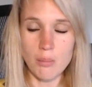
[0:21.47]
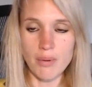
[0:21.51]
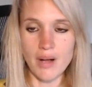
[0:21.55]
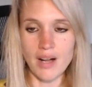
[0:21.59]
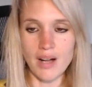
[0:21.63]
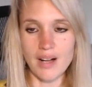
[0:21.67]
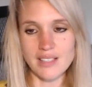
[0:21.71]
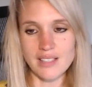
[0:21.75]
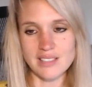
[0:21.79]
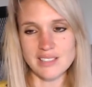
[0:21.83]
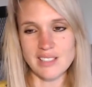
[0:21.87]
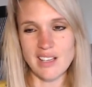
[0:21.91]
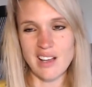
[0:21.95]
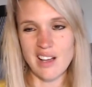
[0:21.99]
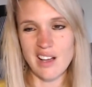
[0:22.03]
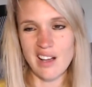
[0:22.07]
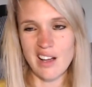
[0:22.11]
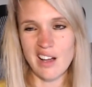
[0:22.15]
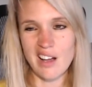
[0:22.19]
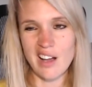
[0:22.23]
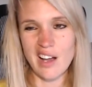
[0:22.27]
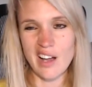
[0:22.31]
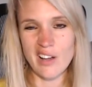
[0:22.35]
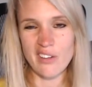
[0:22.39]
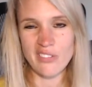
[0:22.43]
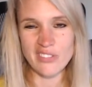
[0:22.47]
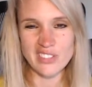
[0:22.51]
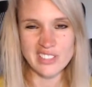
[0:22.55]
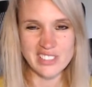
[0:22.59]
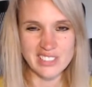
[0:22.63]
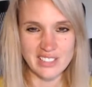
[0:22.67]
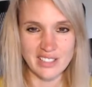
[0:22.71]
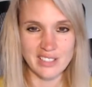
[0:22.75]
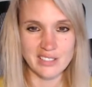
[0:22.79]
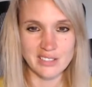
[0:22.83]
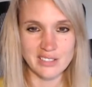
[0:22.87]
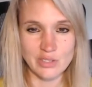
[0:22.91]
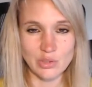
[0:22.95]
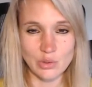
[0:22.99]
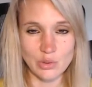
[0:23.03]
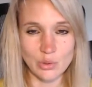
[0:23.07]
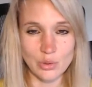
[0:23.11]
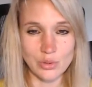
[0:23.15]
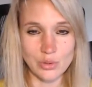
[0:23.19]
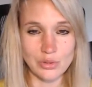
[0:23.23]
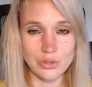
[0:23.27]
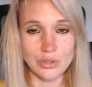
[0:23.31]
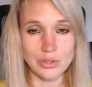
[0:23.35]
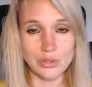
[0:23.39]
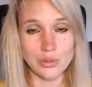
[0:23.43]
But I often say it's the
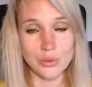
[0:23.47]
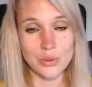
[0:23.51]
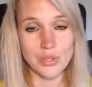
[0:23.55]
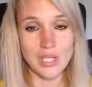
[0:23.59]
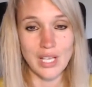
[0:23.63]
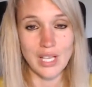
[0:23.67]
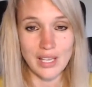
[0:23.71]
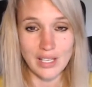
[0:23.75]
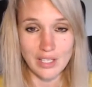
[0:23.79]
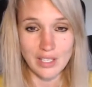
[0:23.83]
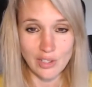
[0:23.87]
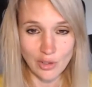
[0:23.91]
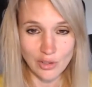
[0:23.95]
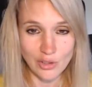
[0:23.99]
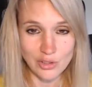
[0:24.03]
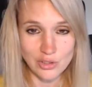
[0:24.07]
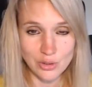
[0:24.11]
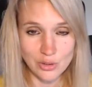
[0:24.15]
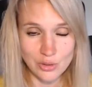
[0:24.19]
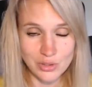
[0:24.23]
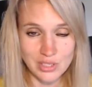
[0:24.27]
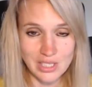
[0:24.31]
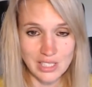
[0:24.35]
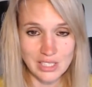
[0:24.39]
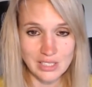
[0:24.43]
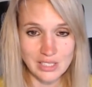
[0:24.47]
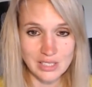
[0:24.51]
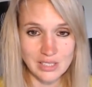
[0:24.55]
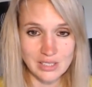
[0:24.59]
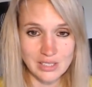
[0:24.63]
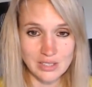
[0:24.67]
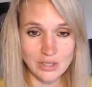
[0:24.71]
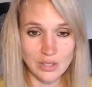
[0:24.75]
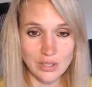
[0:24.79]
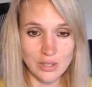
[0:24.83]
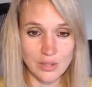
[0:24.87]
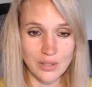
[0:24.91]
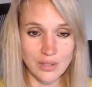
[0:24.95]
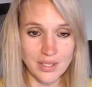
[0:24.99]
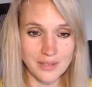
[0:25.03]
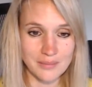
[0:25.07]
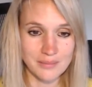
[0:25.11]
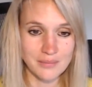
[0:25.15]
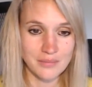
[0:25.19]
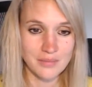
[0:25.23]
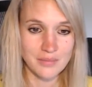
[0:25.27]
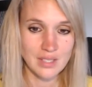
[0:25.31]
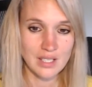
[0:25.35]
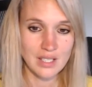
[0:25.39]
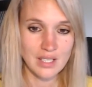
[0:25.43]
source because all the other non-dual teachers do,
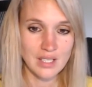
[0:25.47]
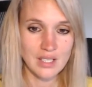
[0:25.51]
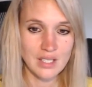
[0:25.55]
and